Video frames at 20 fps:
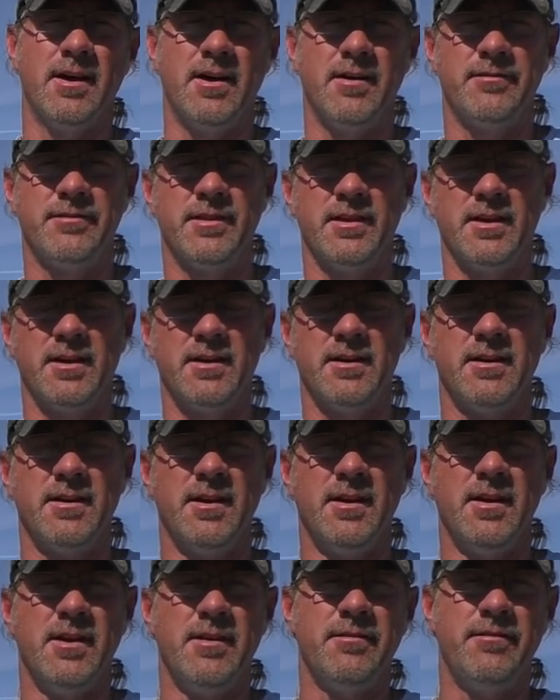of the
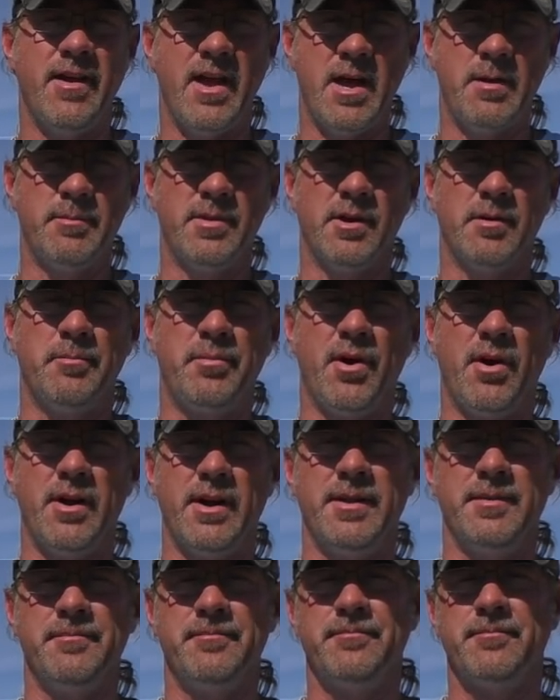van build
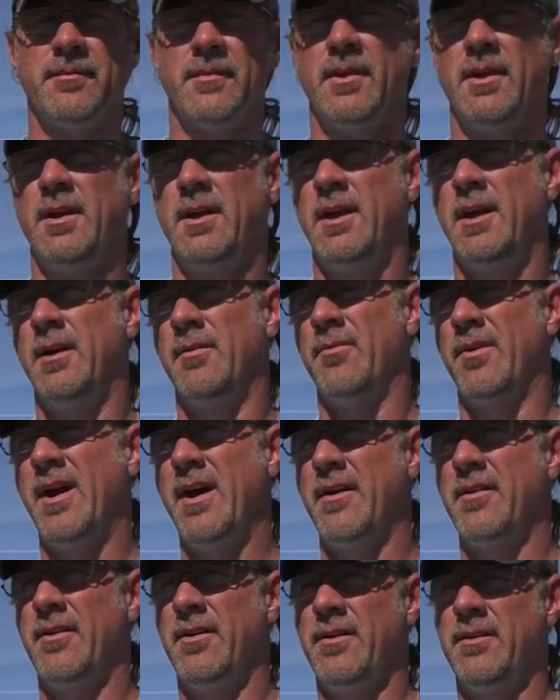party, and we're
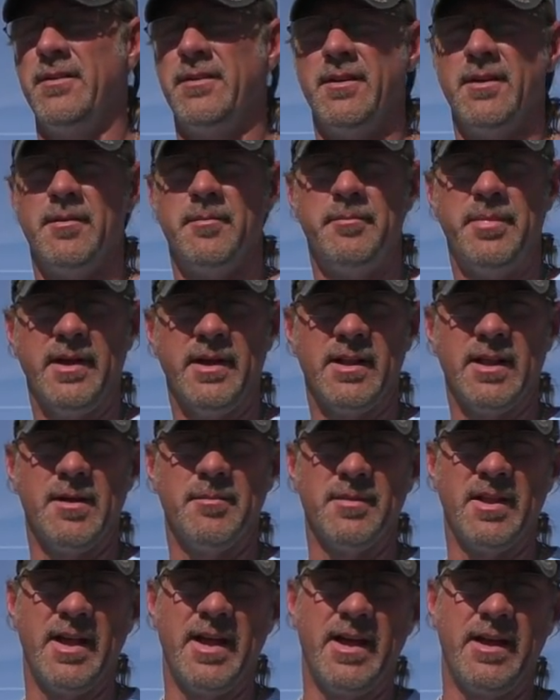out on B L
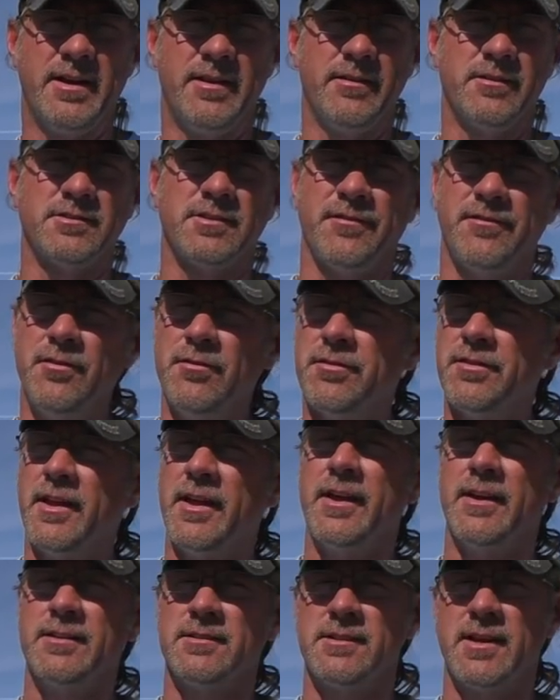M land, and there's a few
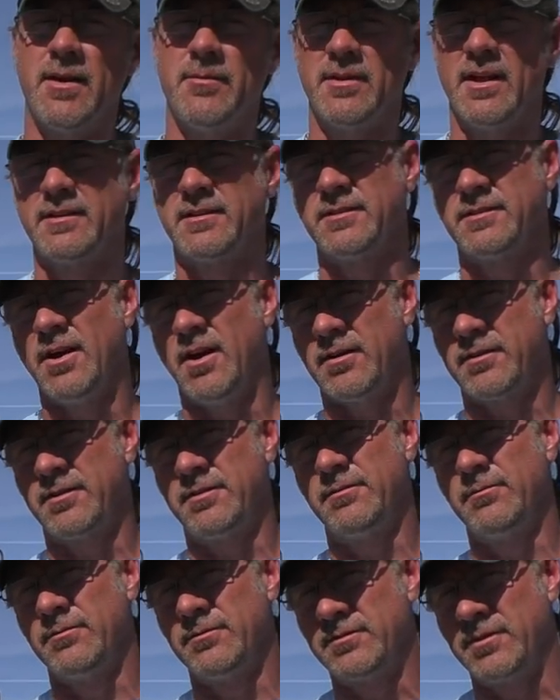things that I would like to talk,
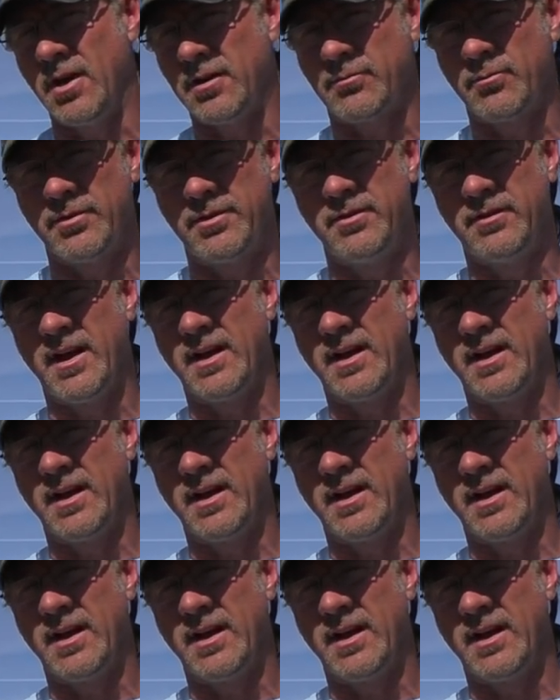talk with you